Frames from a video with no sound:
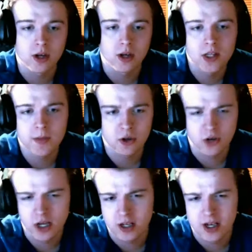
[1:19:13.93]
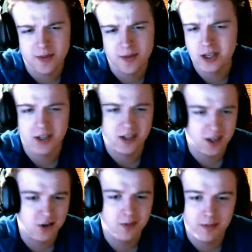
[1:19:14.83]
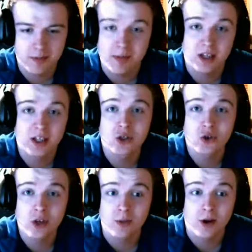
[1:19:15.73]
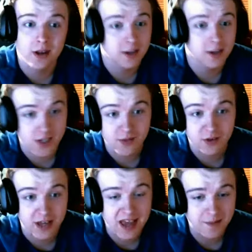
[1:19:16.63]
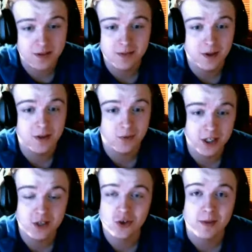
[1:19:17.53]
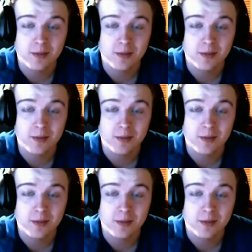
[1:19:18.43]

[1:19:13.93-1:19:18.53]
I think that'd be great. But man can dream, right? It's never going to happen, but we can dream.